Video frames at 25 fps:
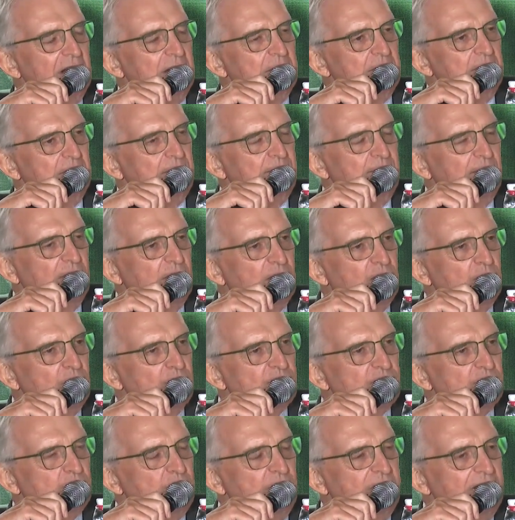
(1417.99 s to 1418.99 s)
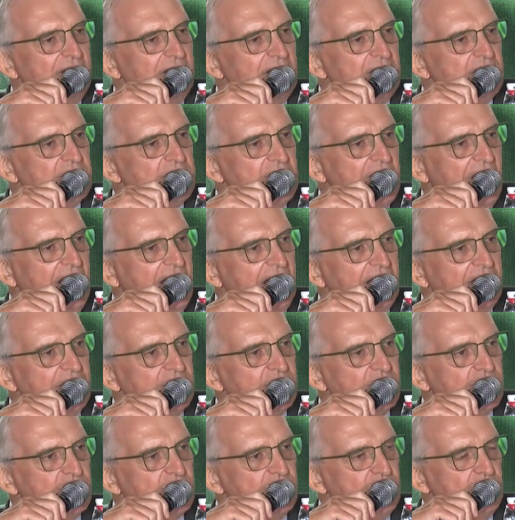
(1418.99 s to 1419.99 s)
but because we
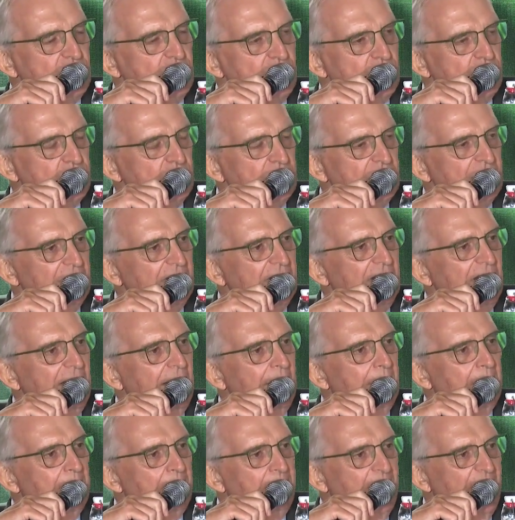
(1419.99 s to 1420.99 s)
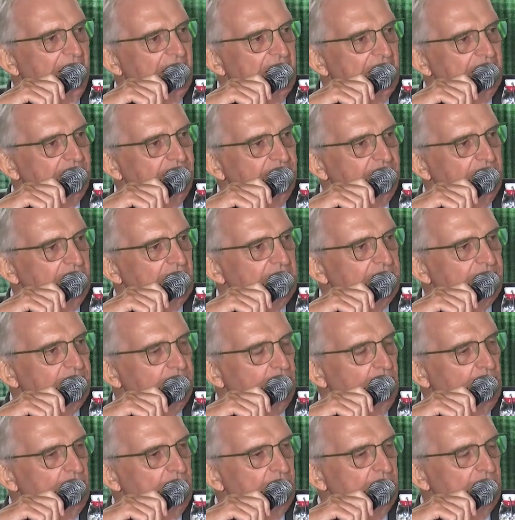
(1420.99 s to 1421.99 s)
intend to benefit
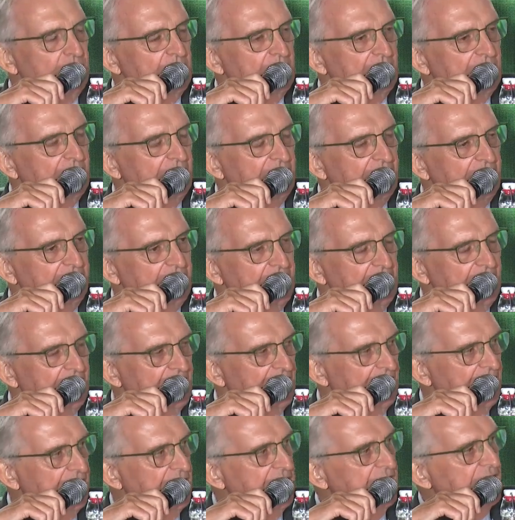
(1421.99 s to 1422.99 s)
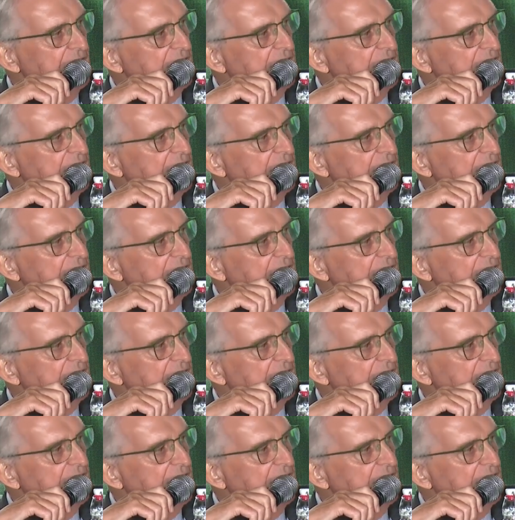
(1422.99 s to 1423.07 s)
from the learning